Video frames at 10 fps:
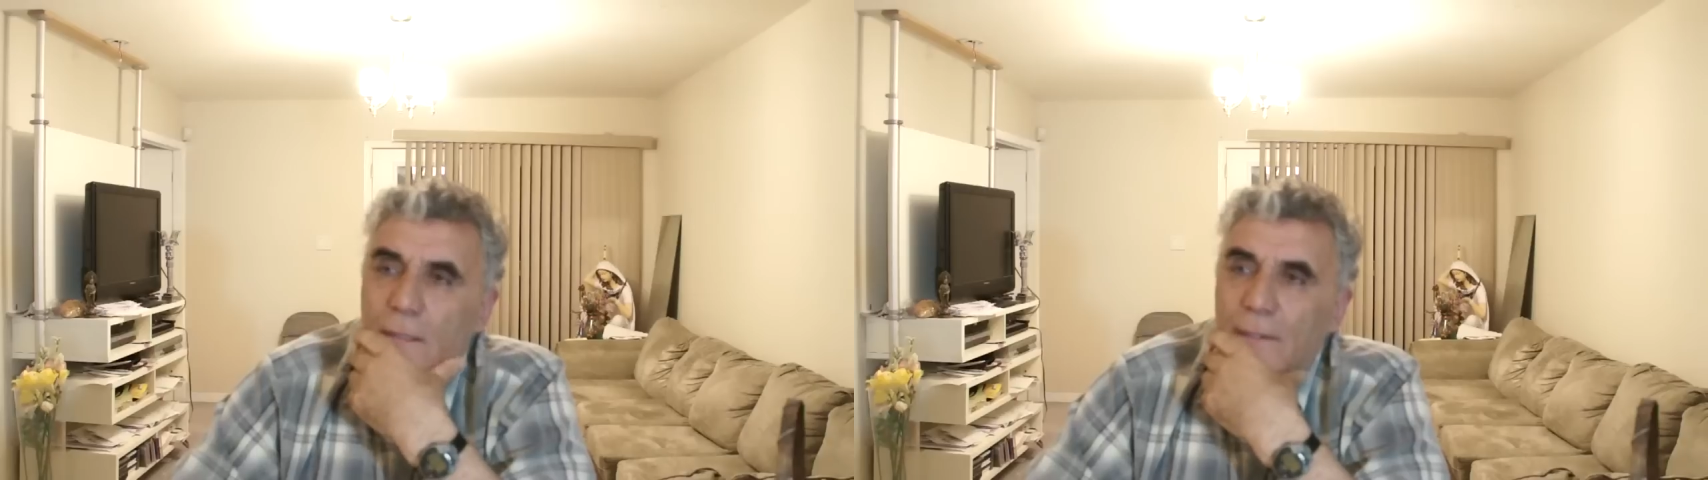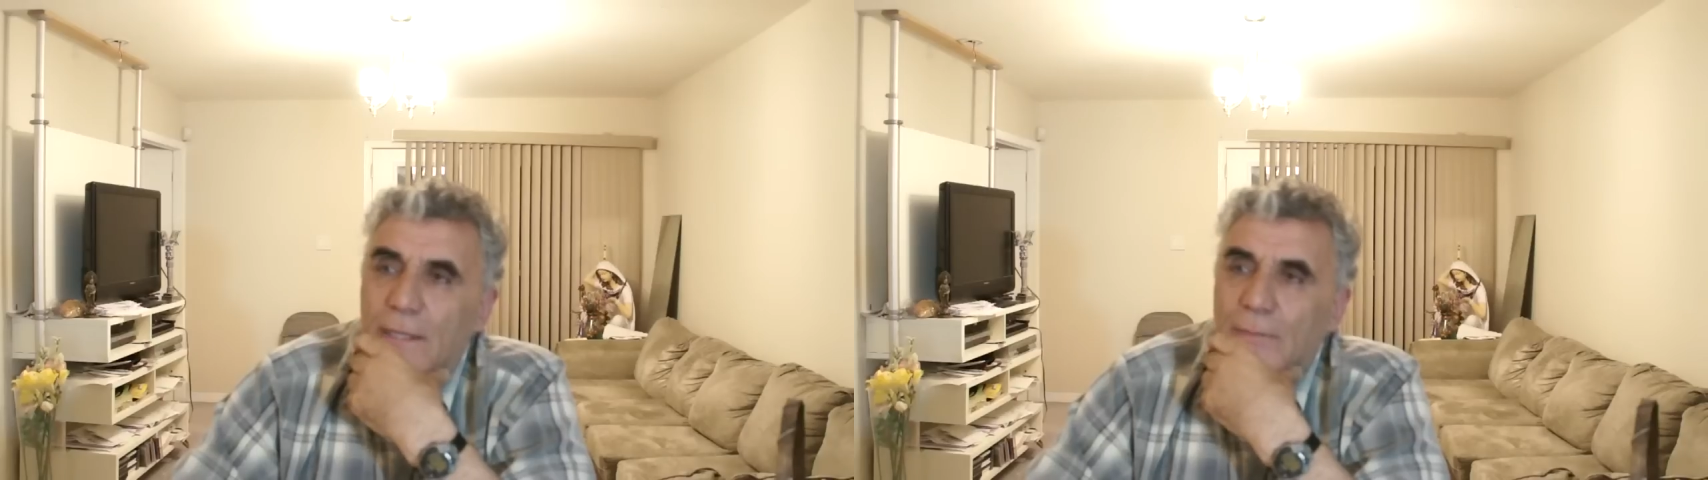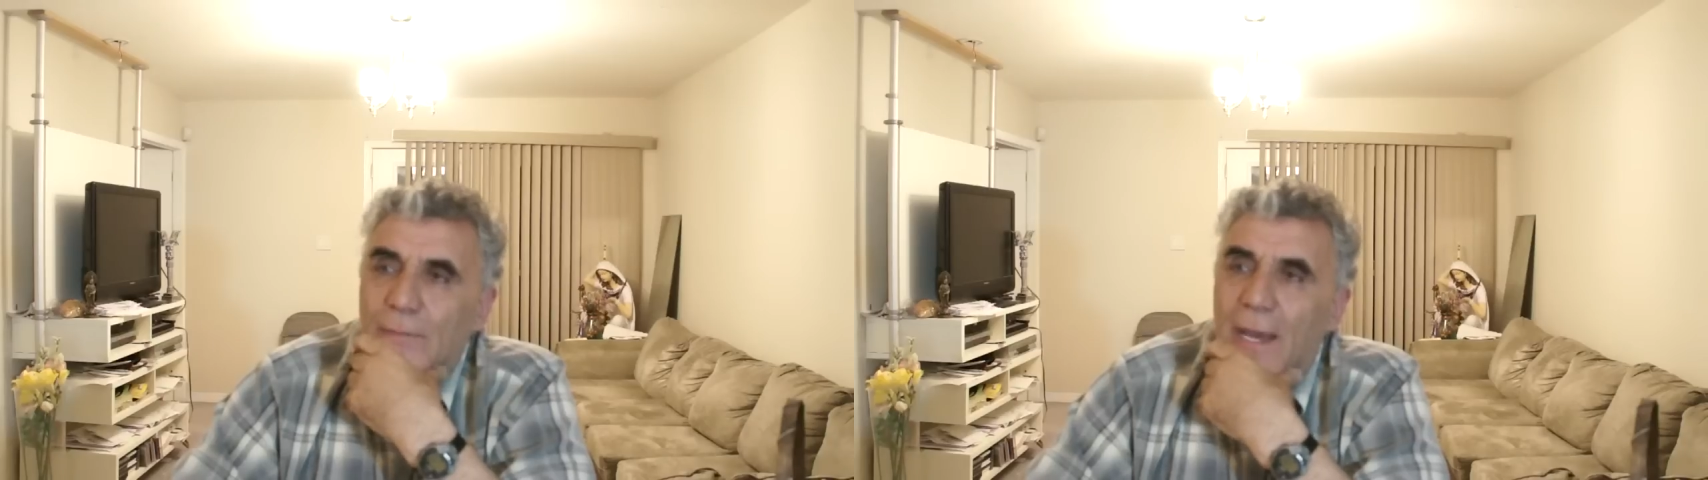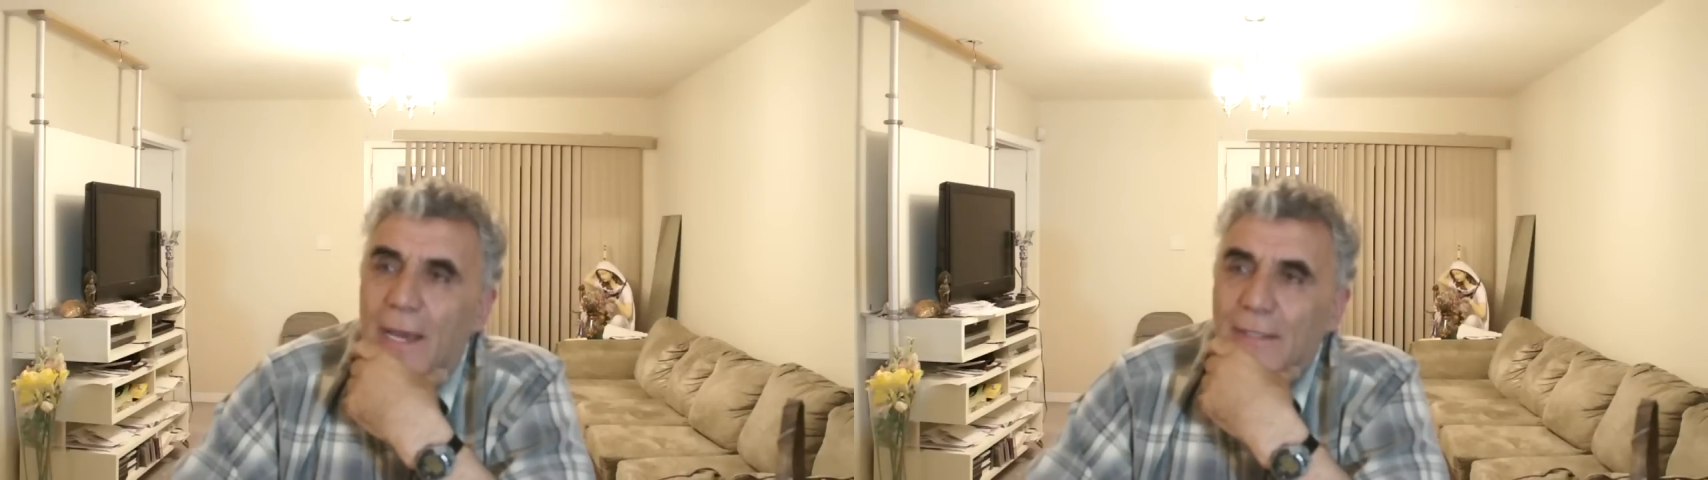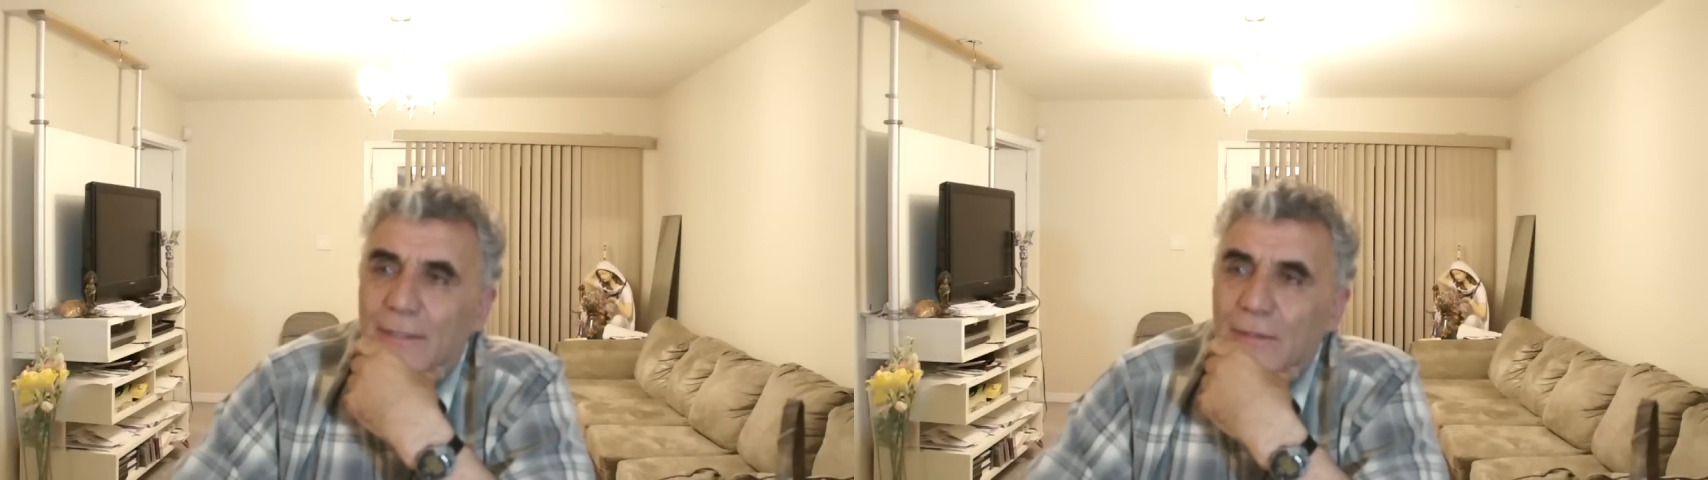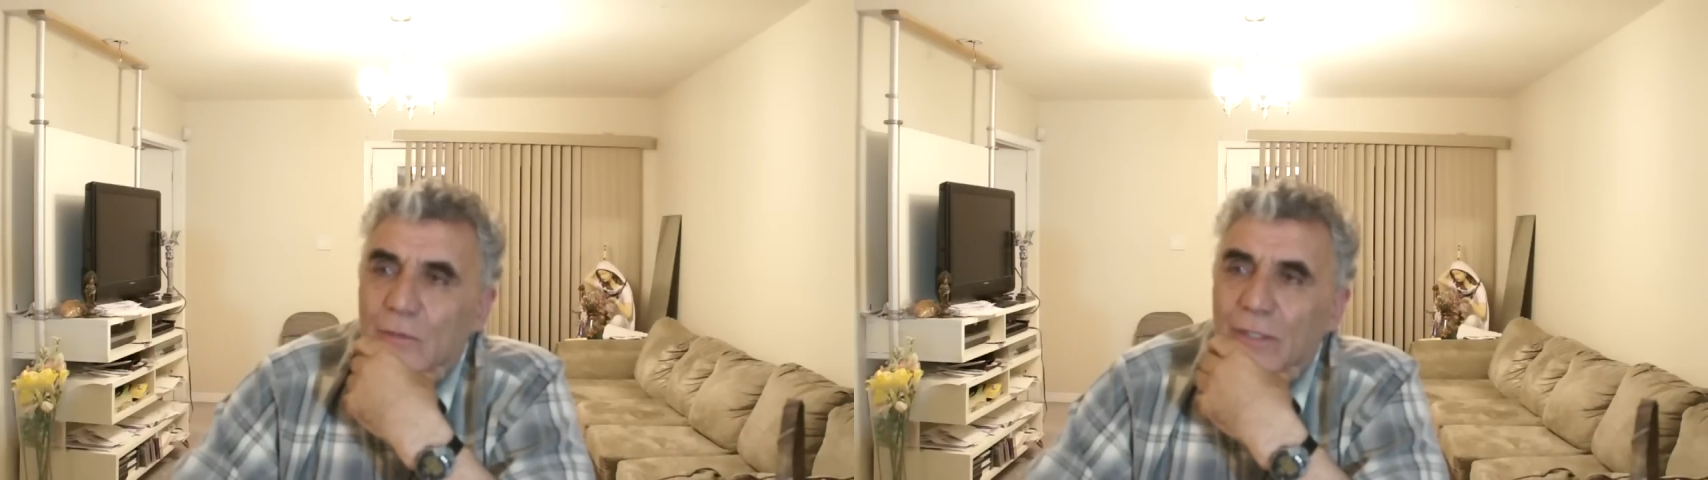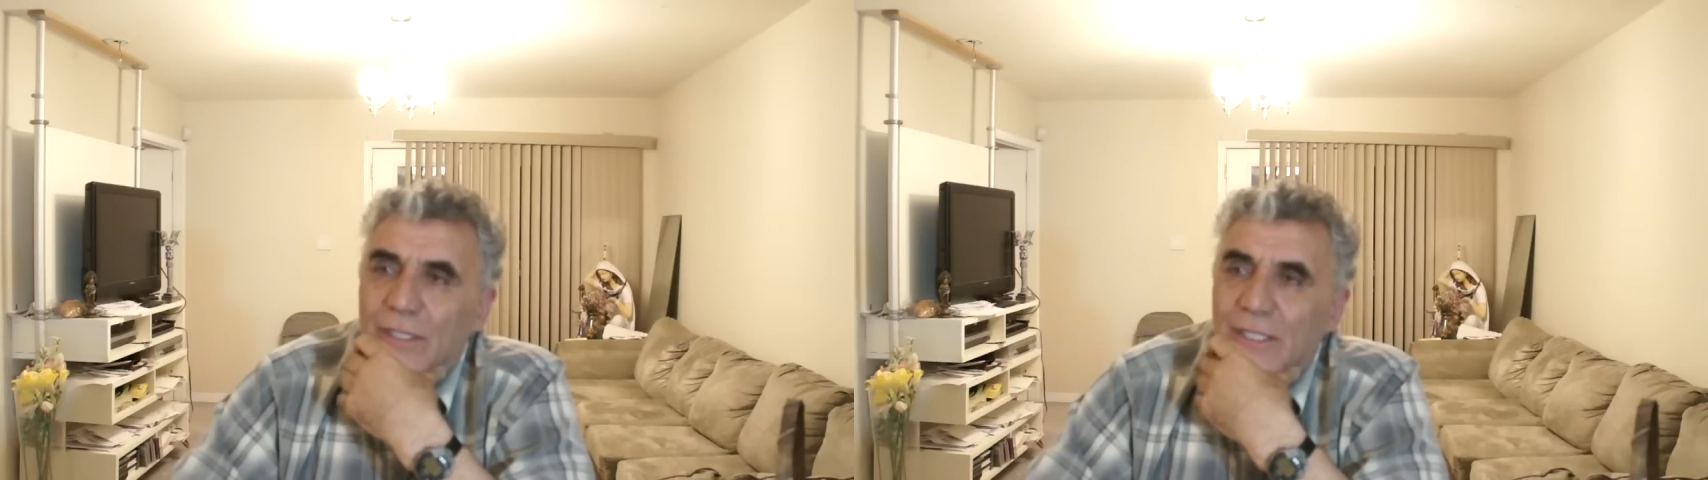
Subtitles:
that man, when